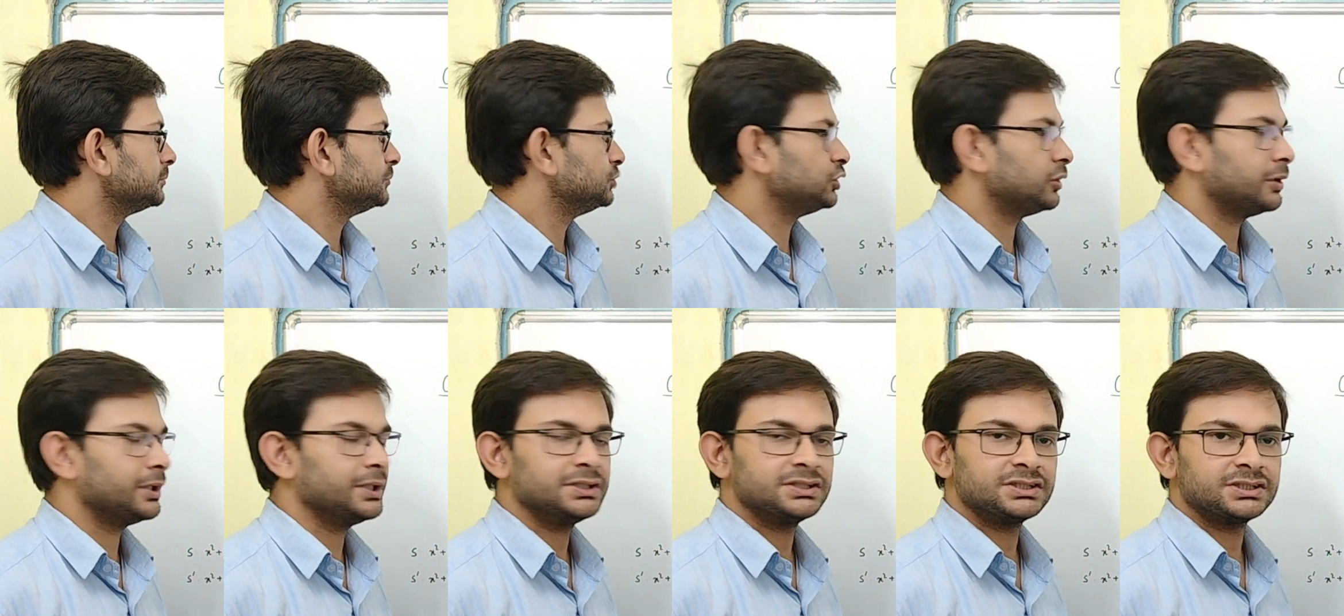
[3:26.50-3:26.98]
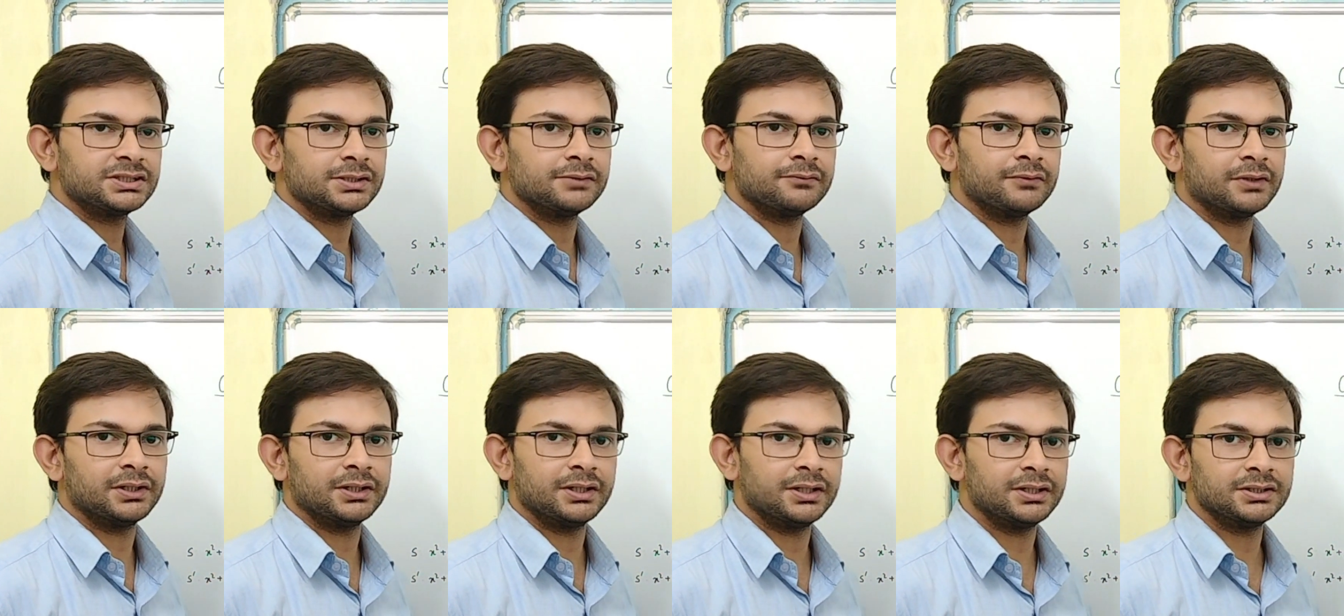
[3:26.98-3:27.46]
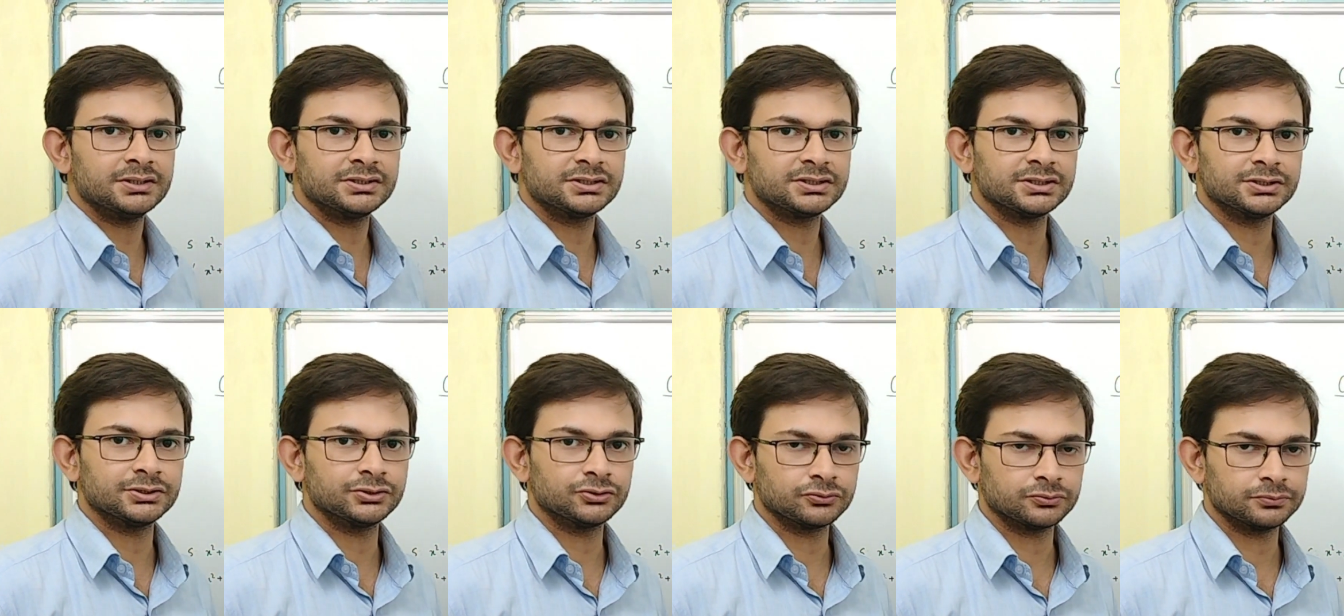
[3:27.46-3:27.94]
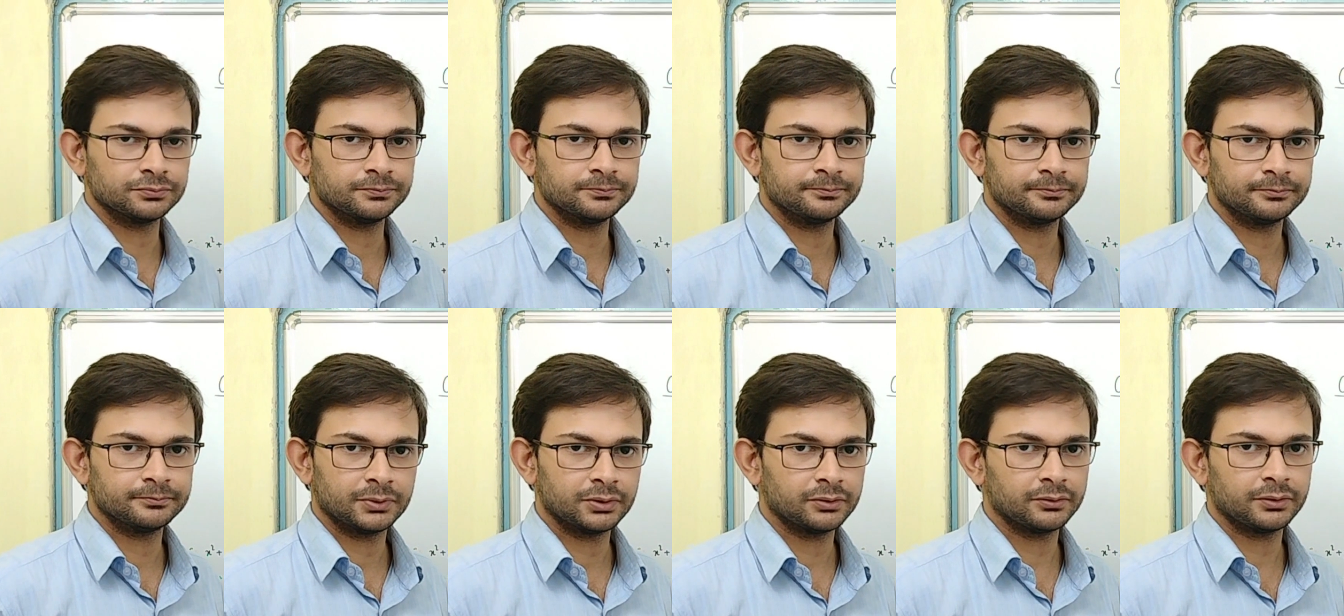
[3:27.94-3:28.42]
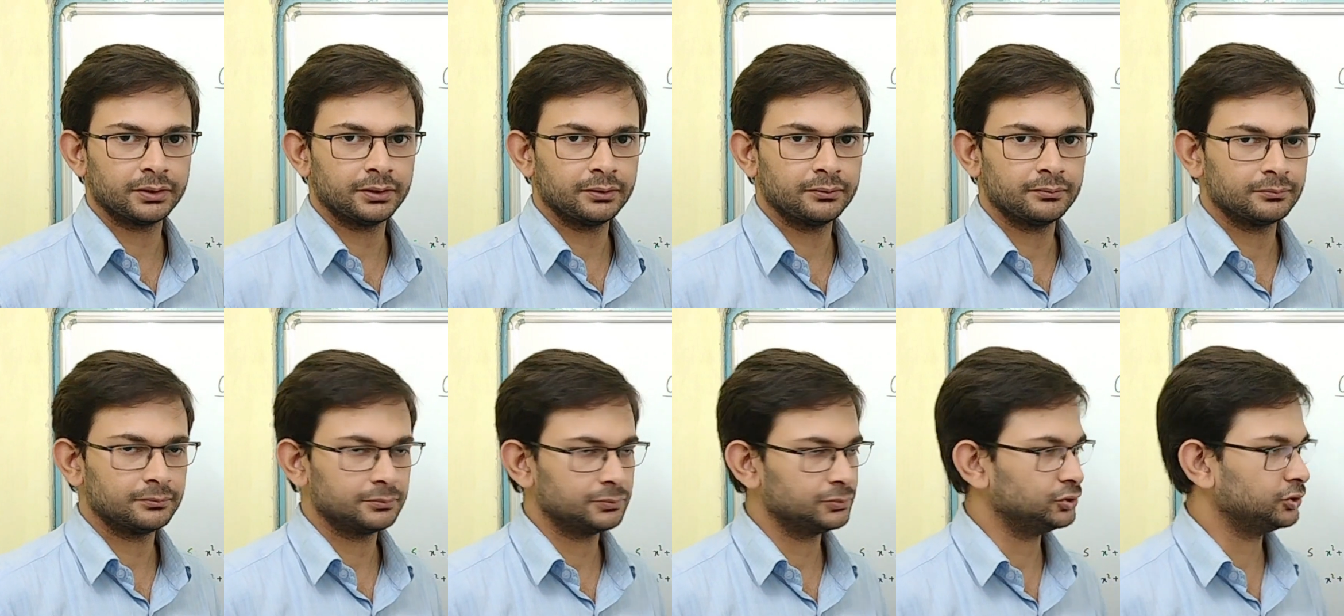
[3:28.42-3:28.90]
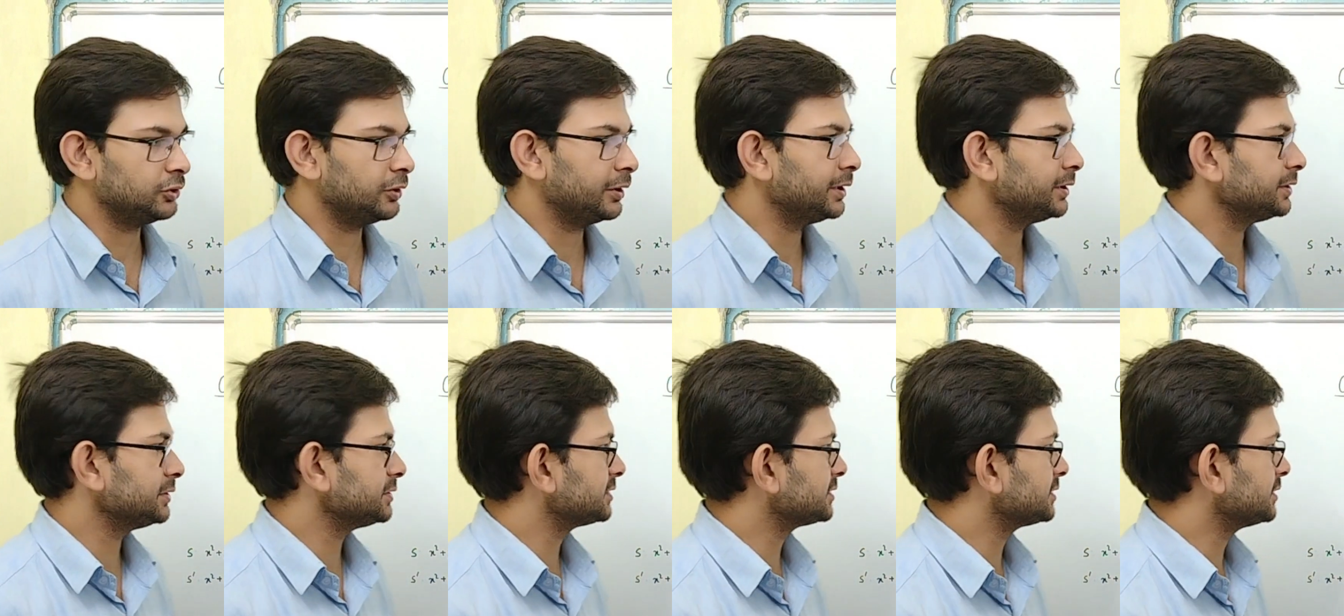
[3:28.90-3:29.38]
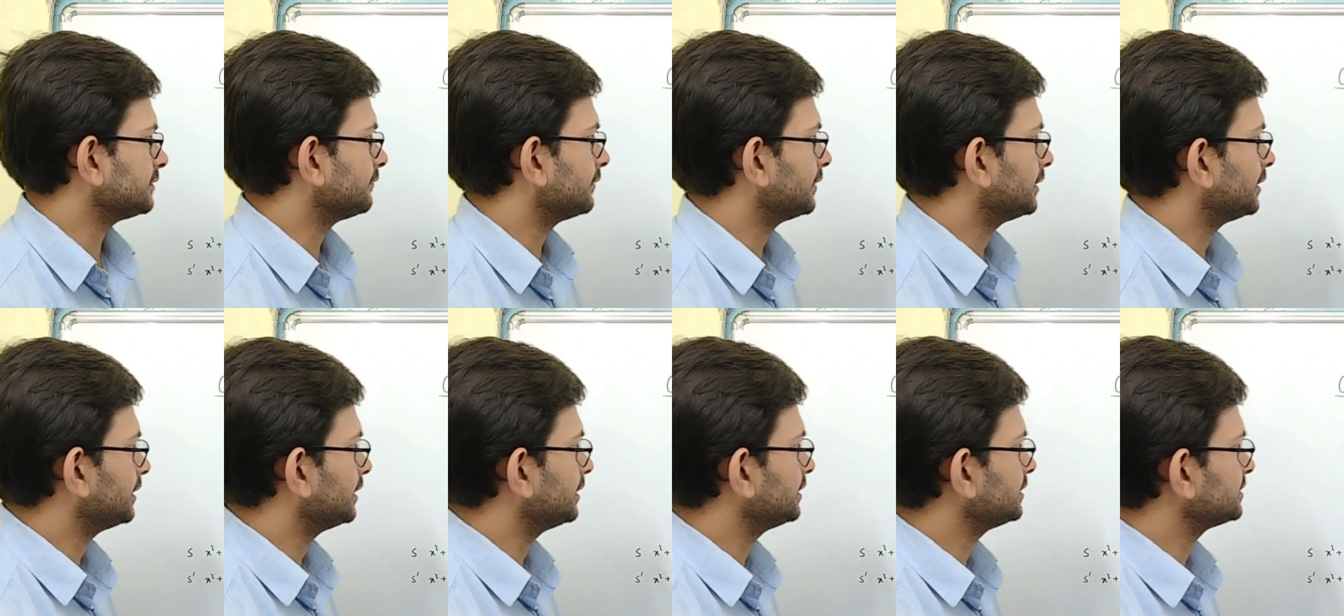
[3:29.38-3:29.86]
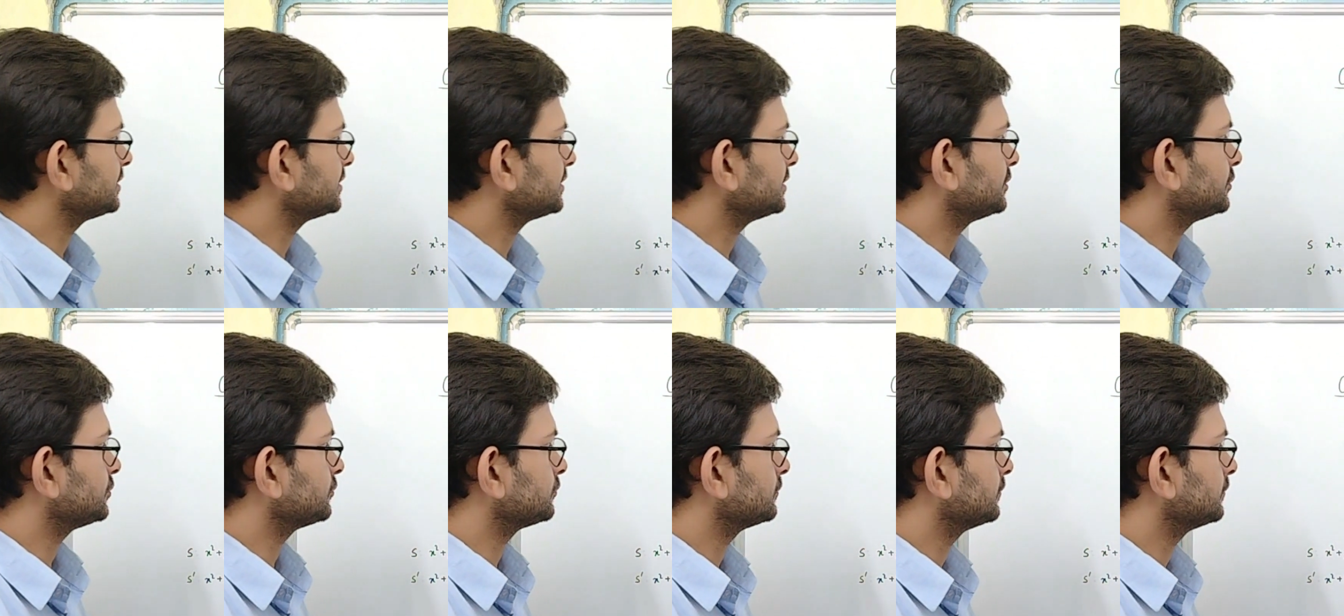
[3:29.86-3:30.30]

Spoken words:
Join C1 and C2. Okay. Join C1 and C2.